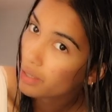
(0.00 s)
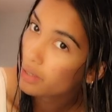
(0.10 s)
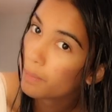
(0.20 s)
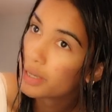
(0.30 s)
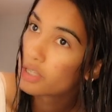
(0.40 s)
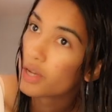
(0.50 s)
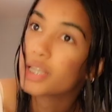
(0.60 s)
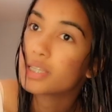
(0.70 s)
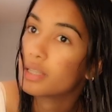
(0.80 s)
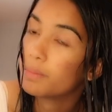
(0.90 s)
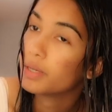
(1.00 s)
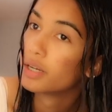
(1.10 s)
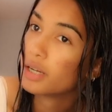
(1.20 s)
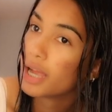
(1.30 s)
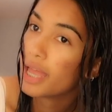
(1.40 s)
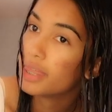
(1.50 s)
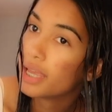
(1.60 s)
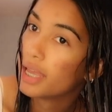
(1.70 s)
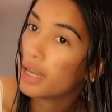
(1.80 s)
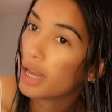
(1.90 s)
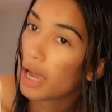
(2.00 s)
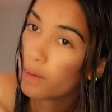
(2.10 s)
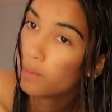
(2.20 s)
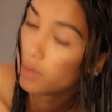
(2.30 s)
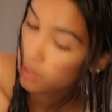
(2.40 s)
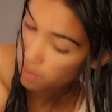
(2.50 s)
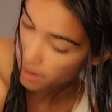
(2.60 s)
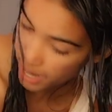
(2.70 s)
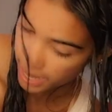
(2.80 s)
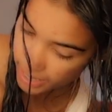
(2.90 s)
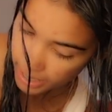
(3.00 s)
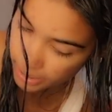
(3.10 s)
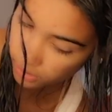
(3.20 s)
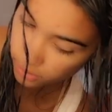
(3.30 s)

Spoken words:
a little bit so I can see the mirror. And then I will go ahead and